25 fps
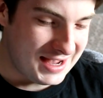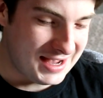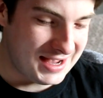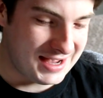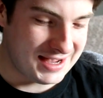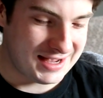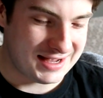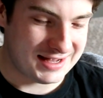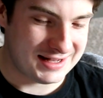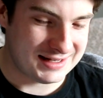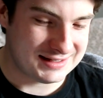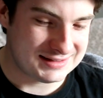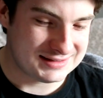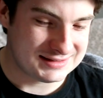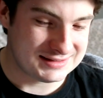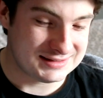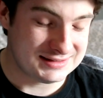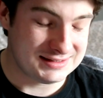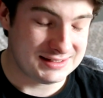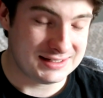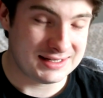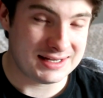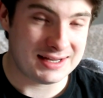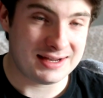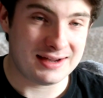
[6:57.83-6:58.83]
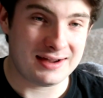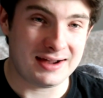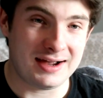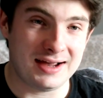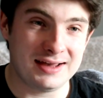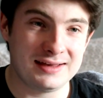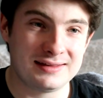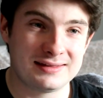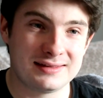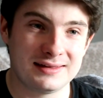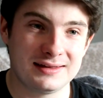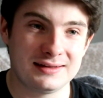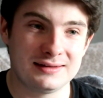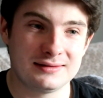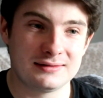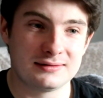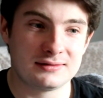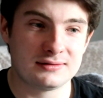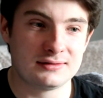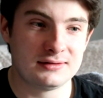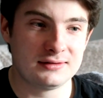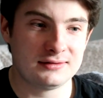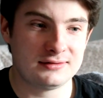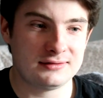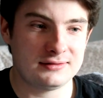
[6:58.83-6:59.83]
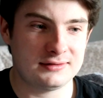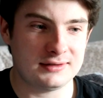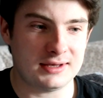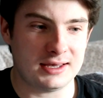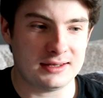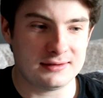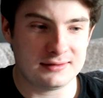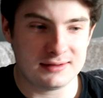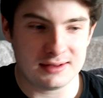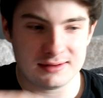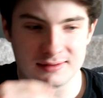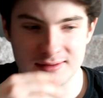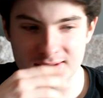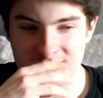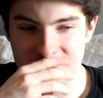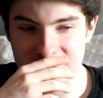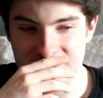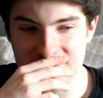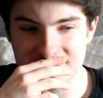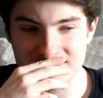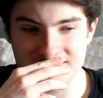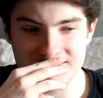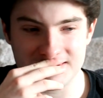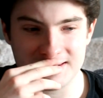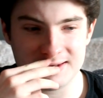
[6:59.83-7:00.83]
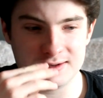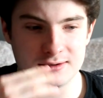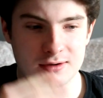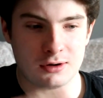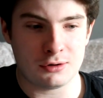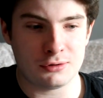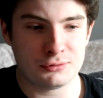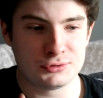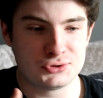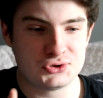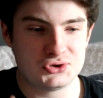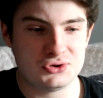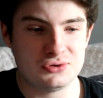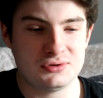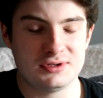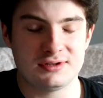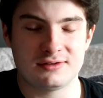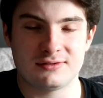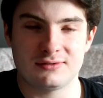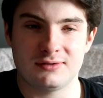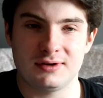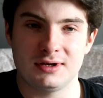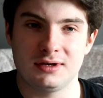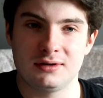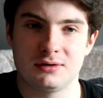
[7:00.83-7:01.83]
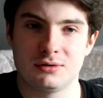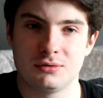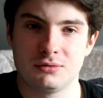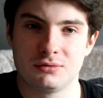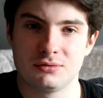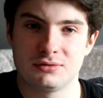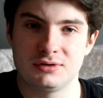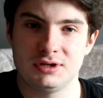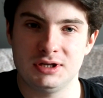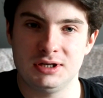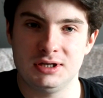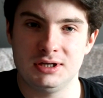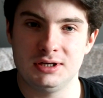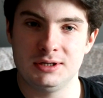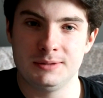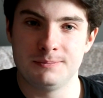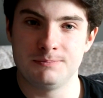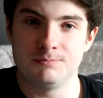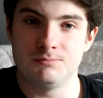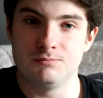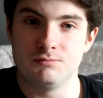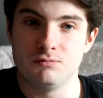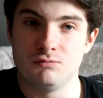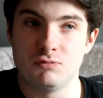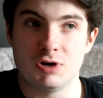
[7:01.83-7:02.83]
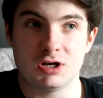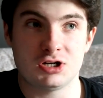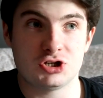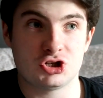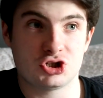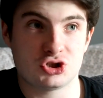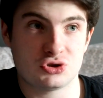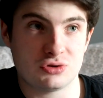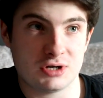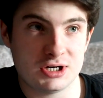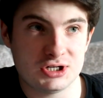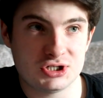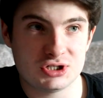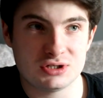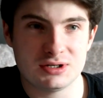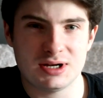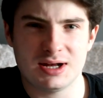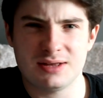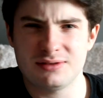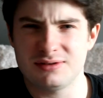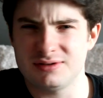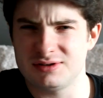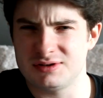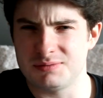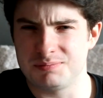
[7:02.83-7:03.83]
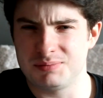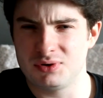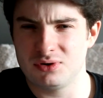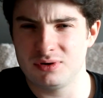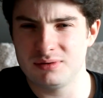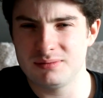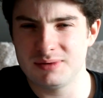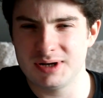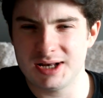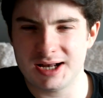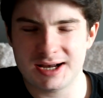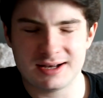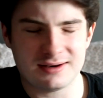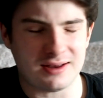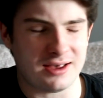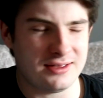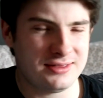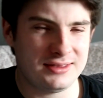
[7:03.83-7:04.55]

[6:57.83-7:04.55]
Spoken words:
And yeah, I think this, and then they go on to this thing called the Registration Act, the Deployment Act.